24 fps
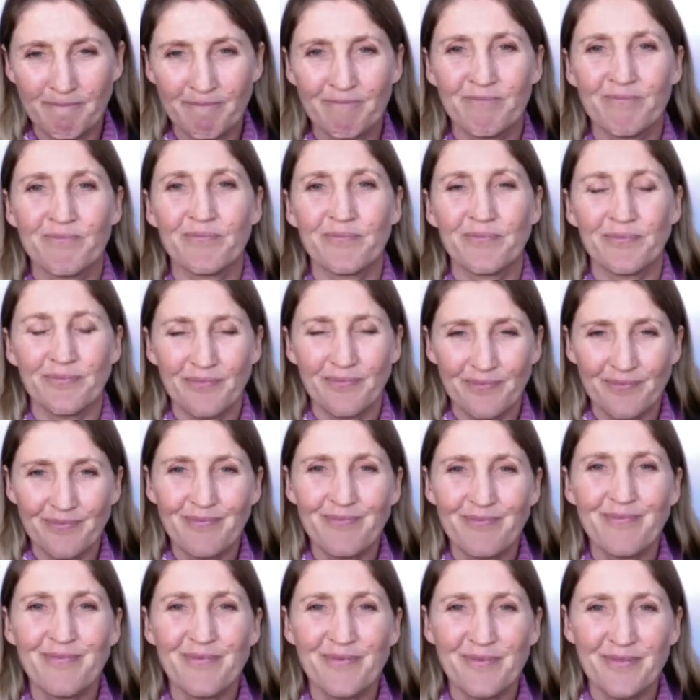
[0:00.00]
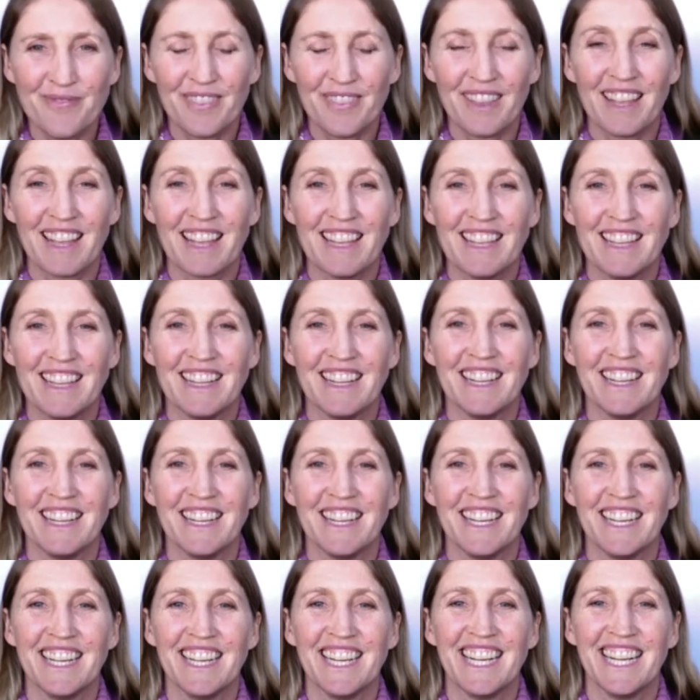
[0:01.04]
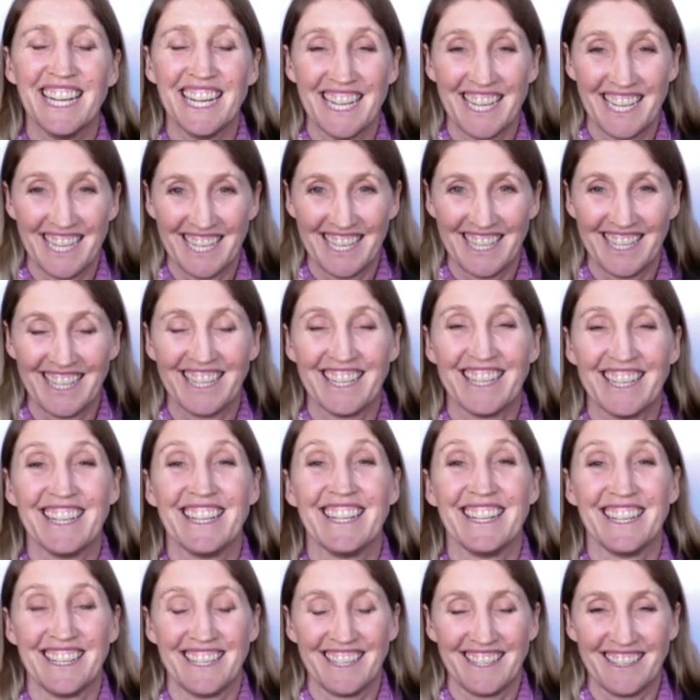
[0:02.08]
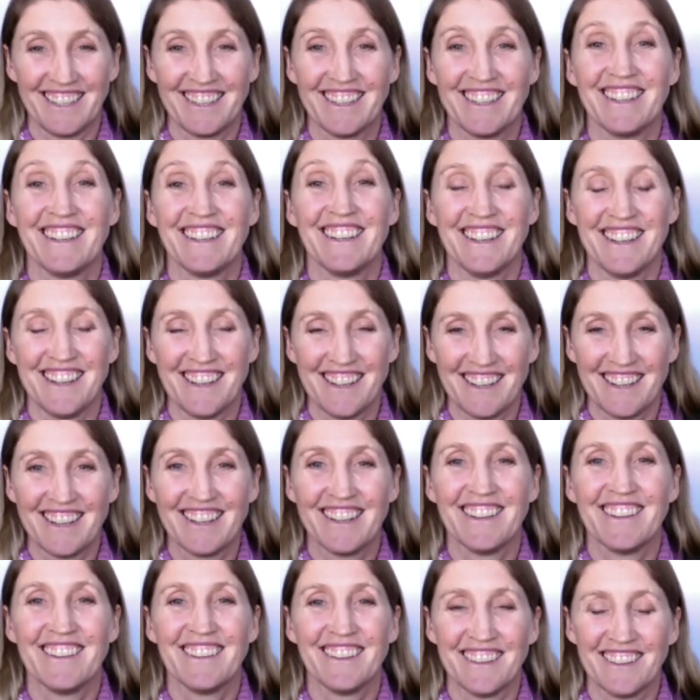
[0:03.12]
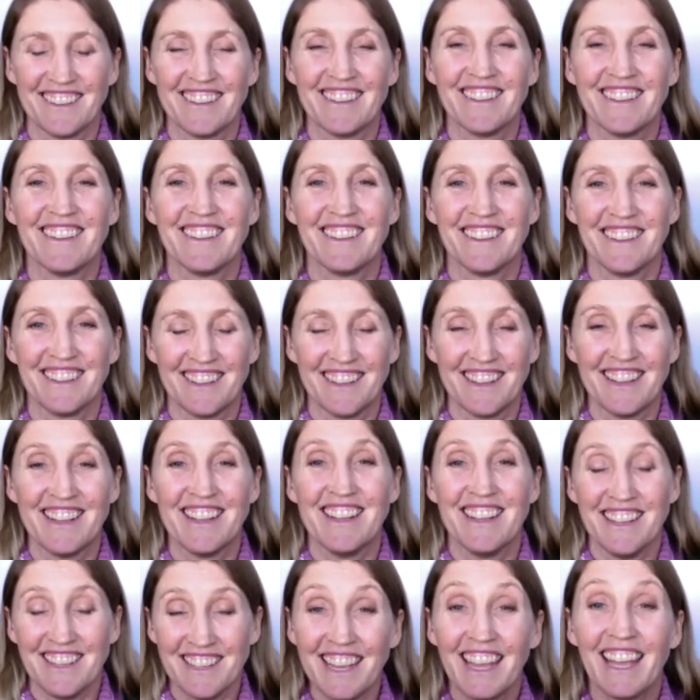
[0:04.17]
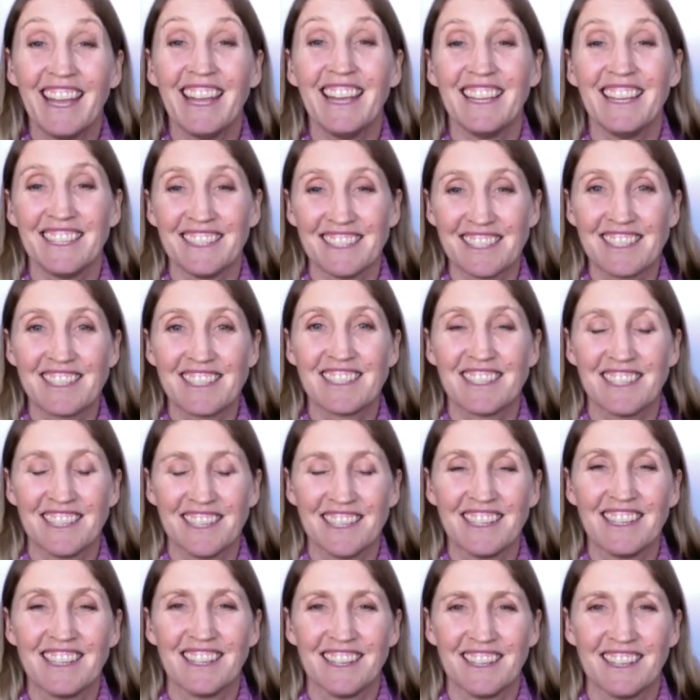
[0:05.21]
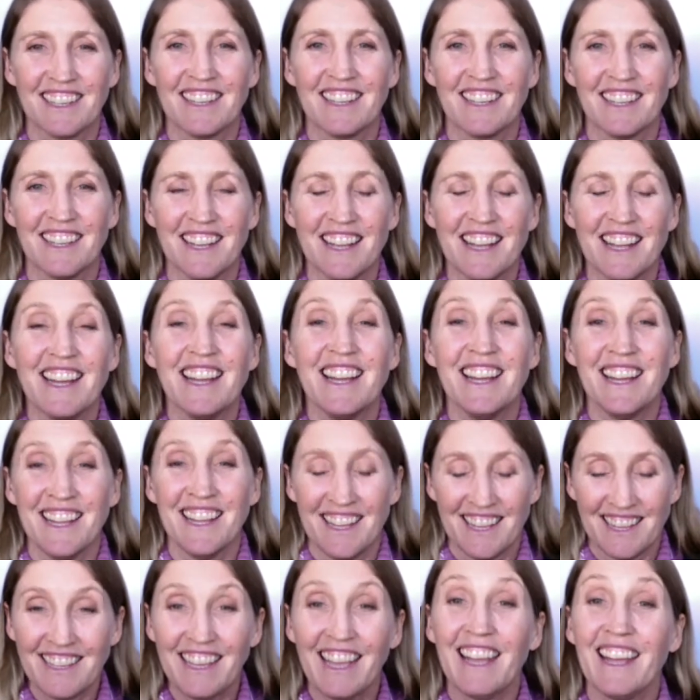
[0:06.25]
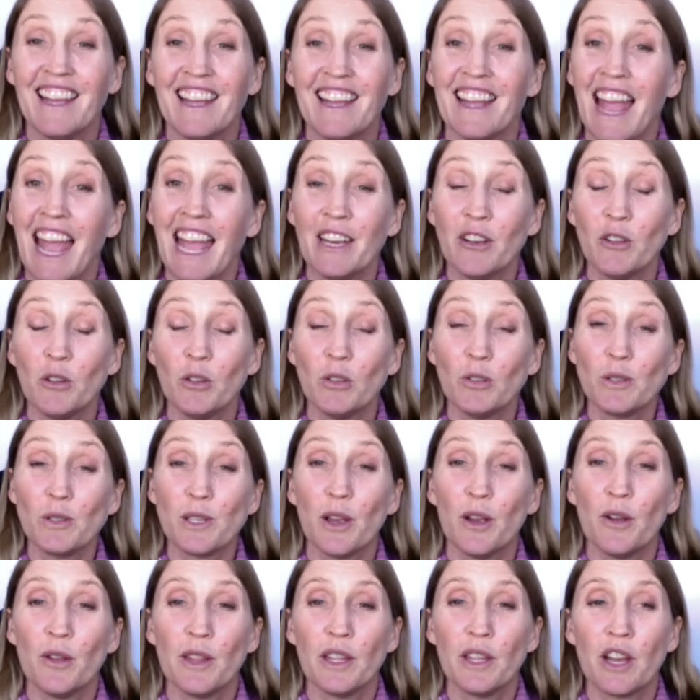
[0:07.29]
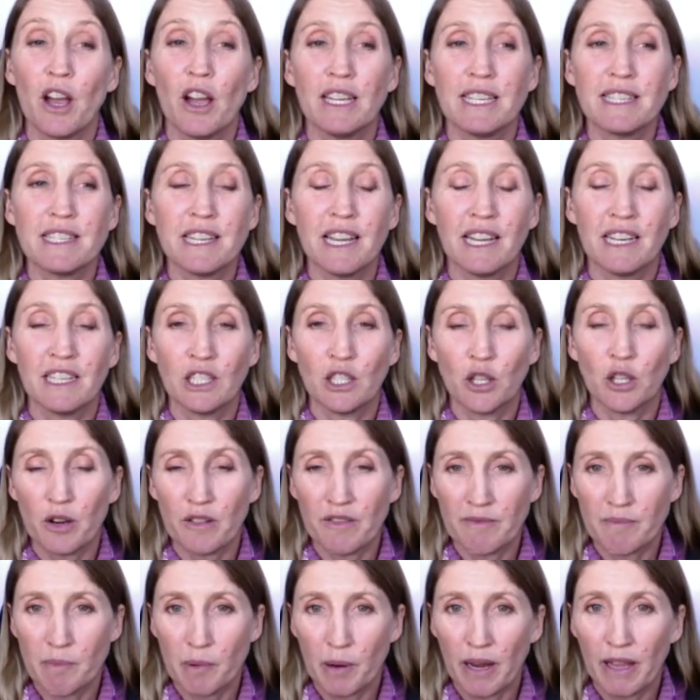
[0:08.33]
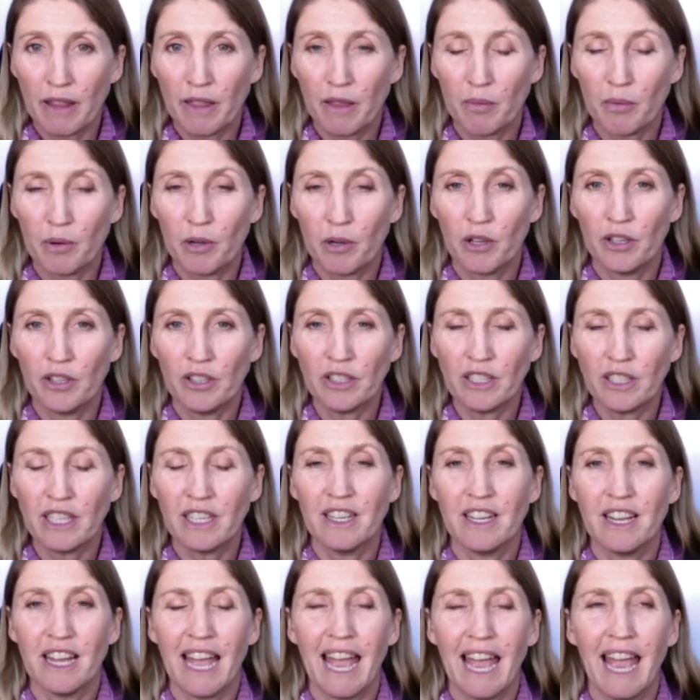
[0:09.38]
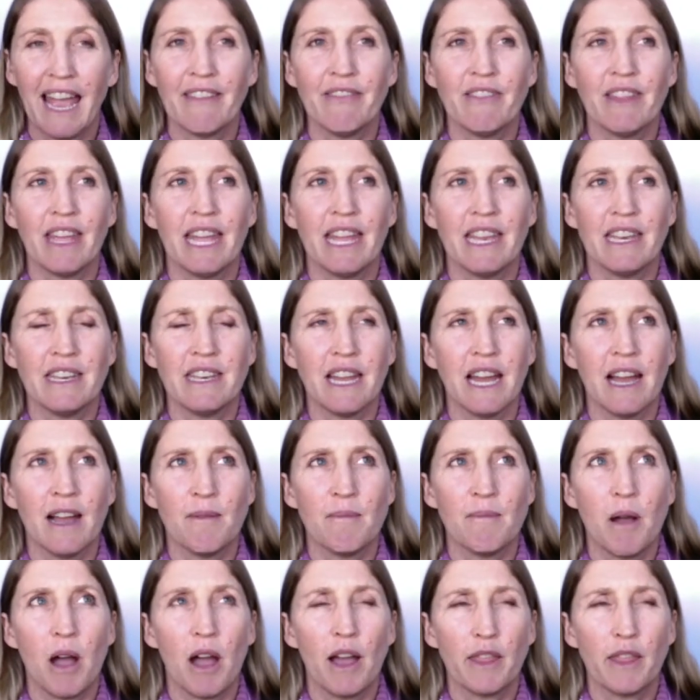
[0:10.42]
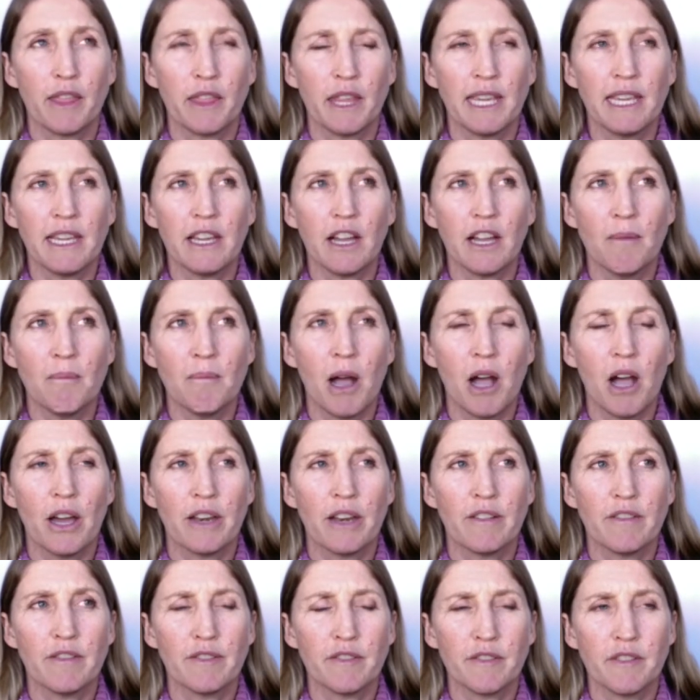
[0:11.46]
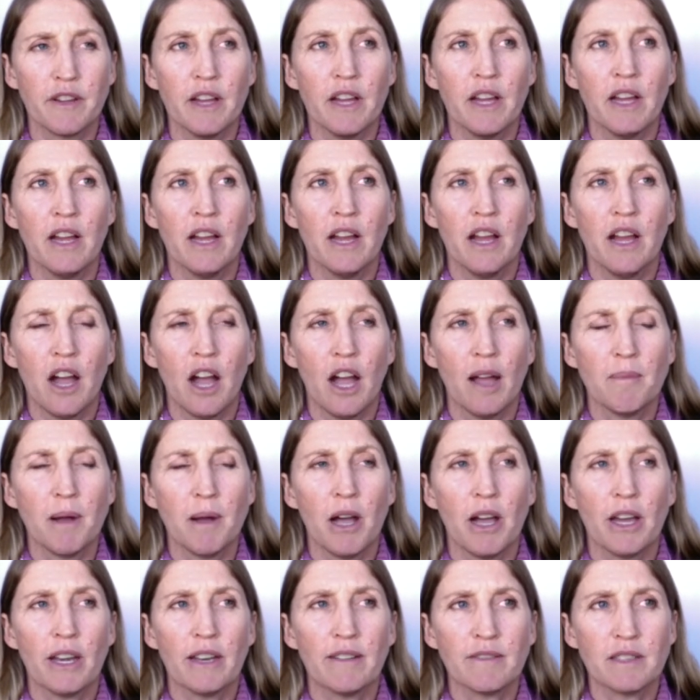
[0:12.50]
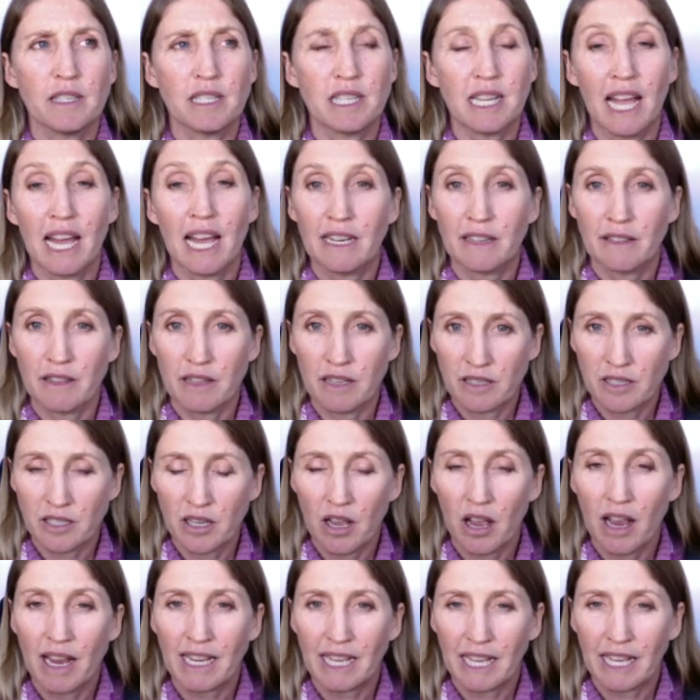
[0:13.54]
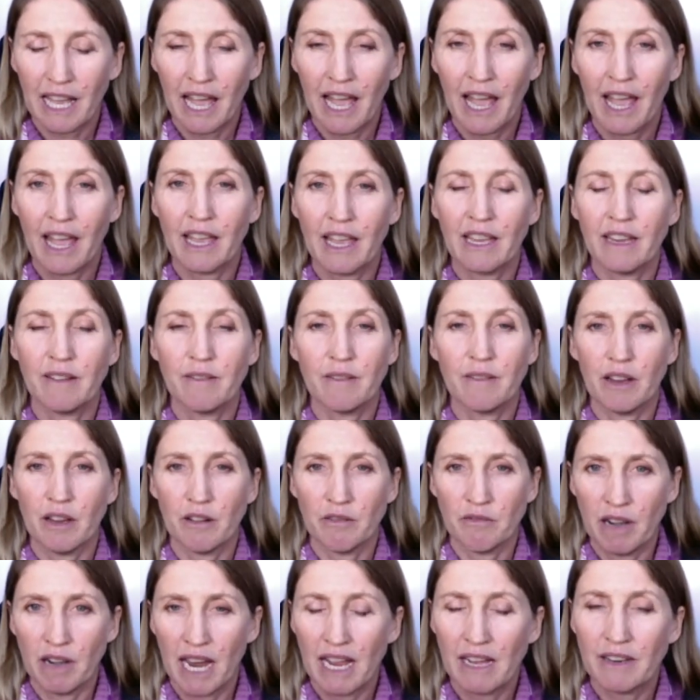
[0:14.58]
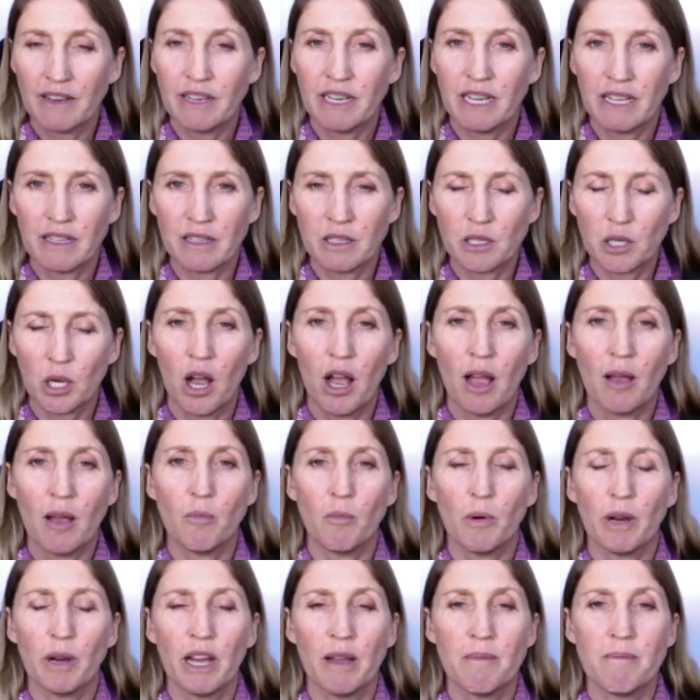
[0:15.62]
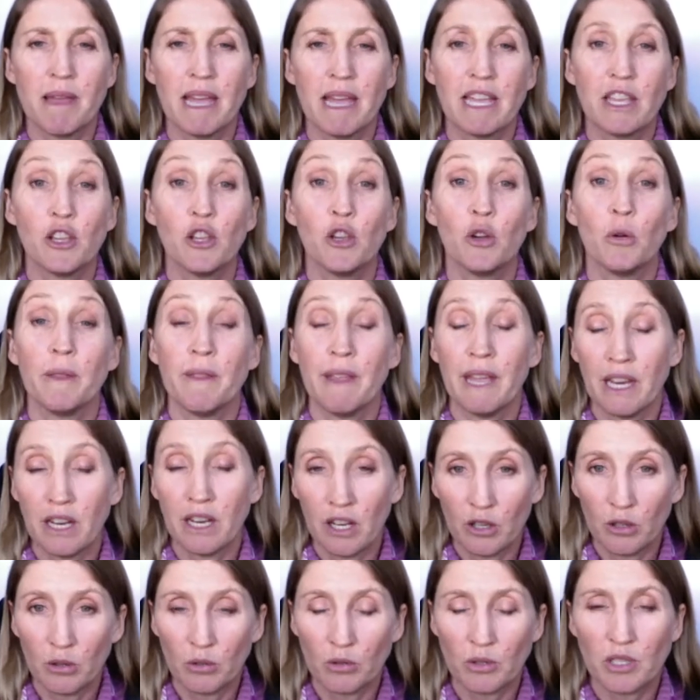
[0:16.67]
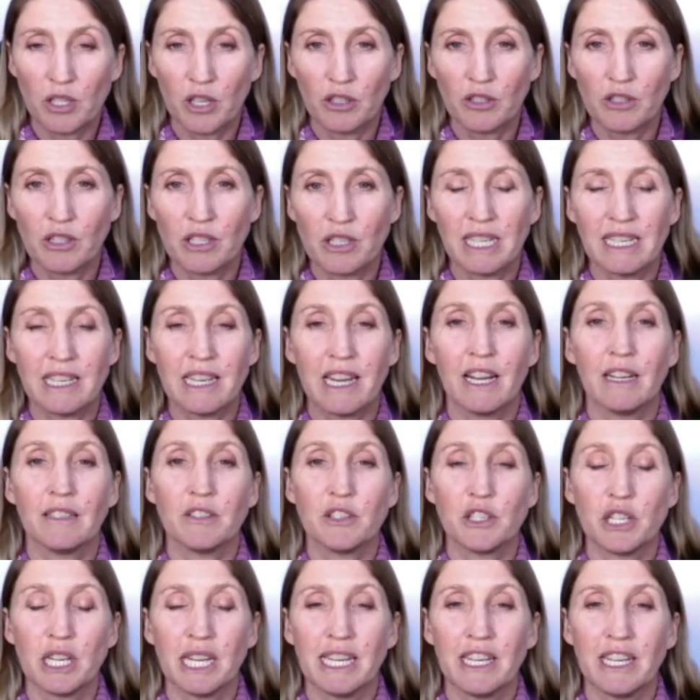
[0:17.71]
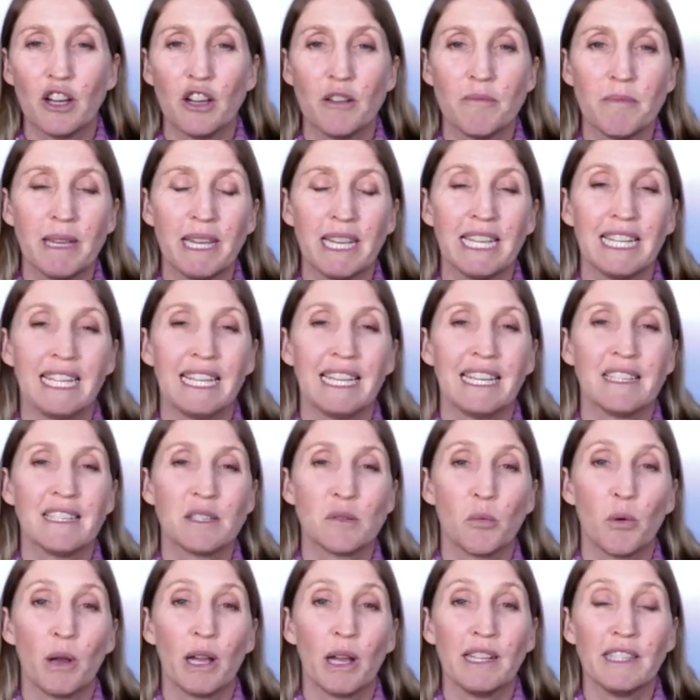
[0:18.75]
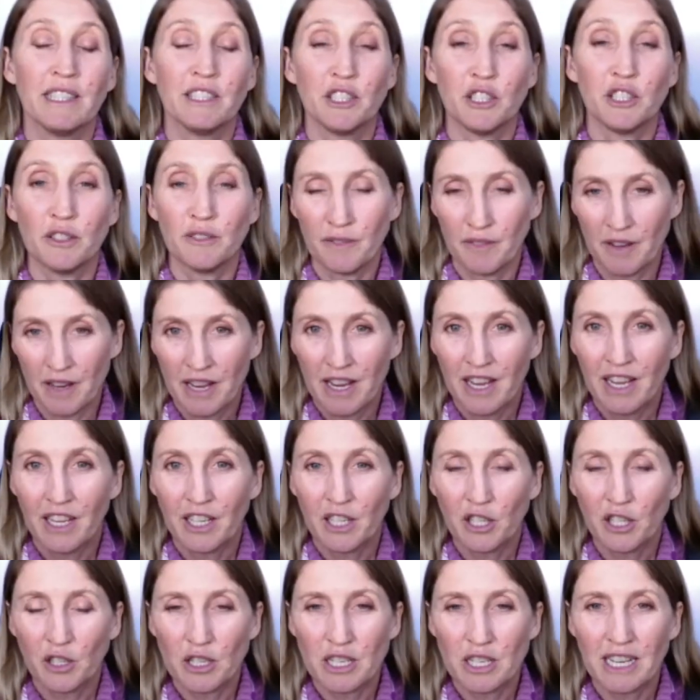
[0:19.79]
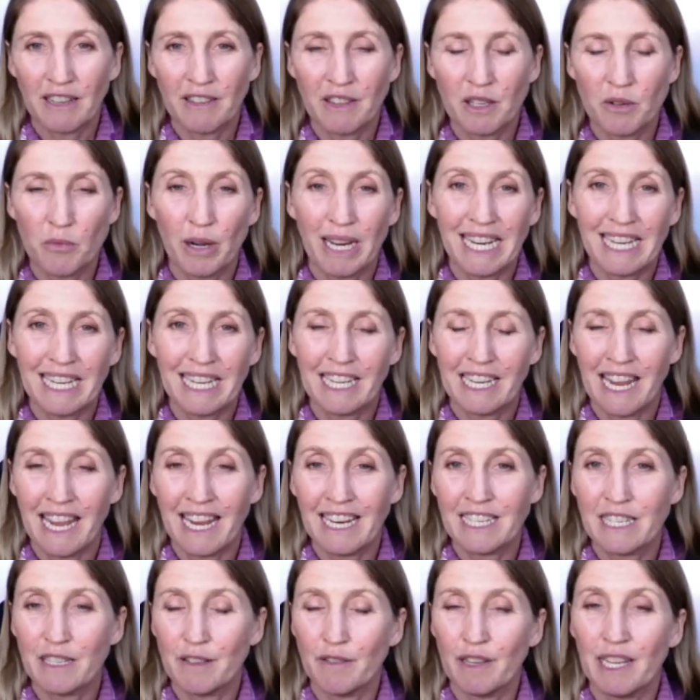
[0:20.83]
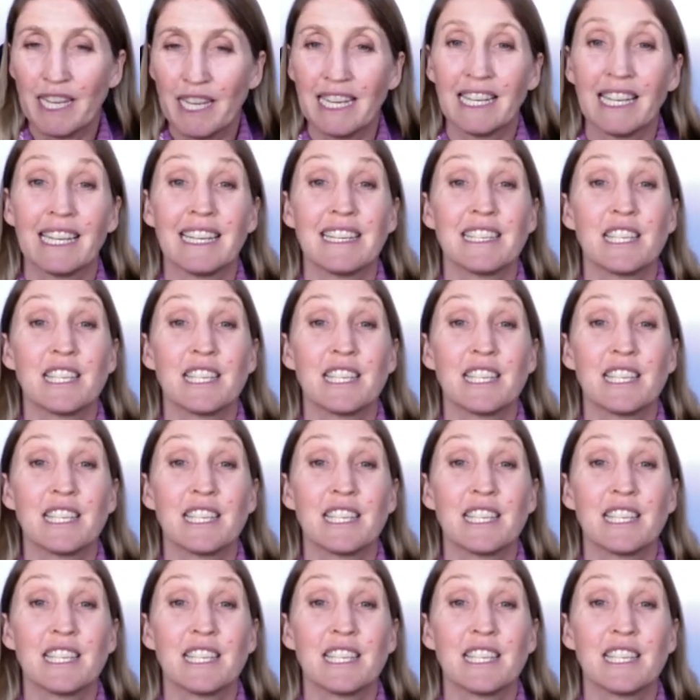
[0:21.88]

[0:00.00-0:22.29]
All the parallel treatments, like different stages, but yeah, very similar. Yeah, I remember that well as well. Yeah, and also that I'd done a lot of breath work, and then I think I might have started the Psych K around near the time when I met you, and then I also did genome healing as well, and you've done the reconnective healing.